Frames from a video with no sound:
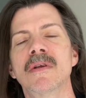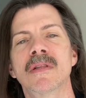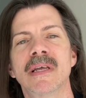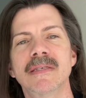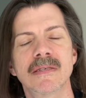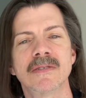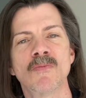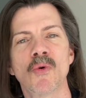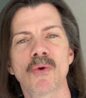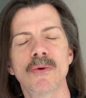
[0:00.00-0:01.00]
less is
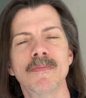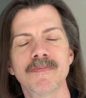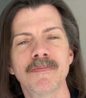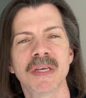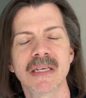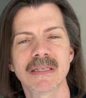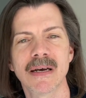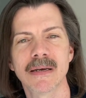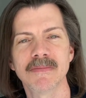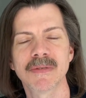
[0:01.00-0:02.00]
more many
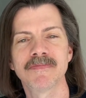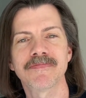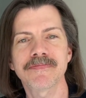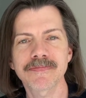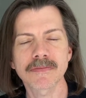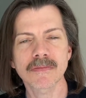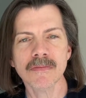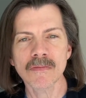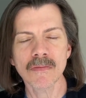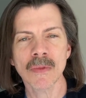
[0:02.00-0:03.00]
times.
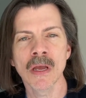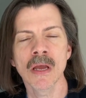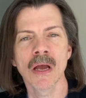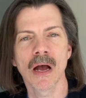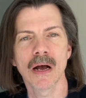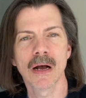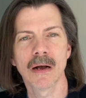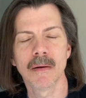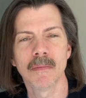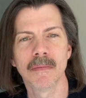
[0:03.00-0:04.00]

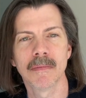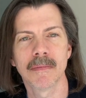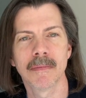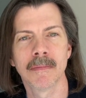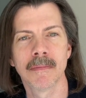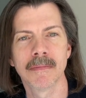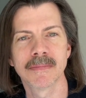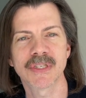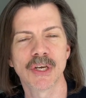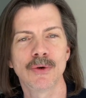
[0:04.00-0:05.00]
Um,
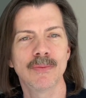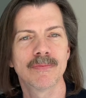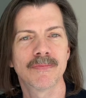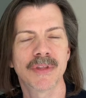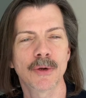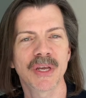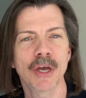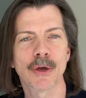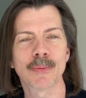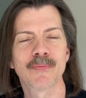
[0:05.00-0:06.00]
so there we
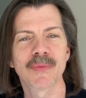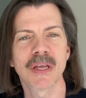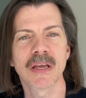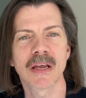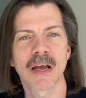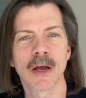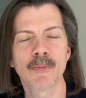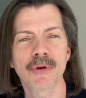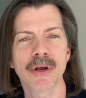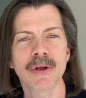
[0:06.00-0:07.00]
go. A
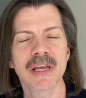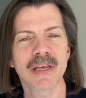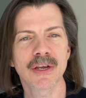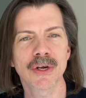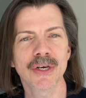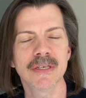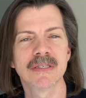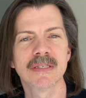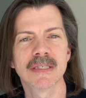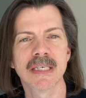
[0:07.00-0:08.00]
Prairie Year
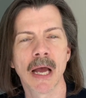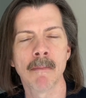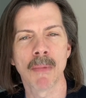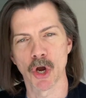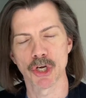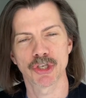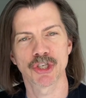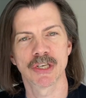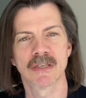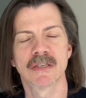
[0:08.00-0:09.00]

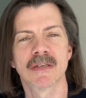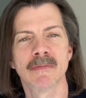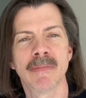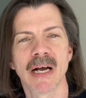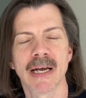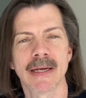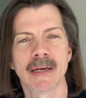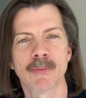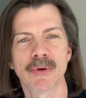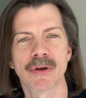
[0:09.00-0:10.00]
March by
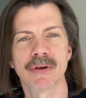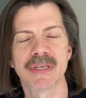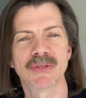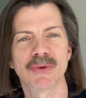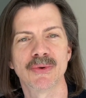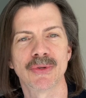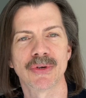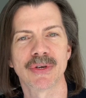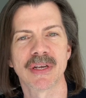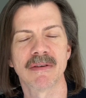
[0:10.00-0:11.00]
a prairie
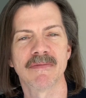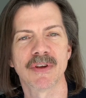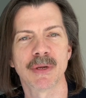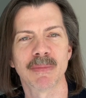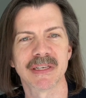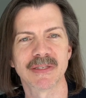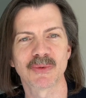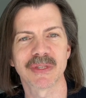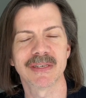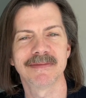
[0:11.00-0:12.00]
schooler, and I'm very pleased
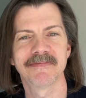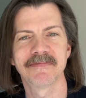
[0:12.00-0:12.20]
with it.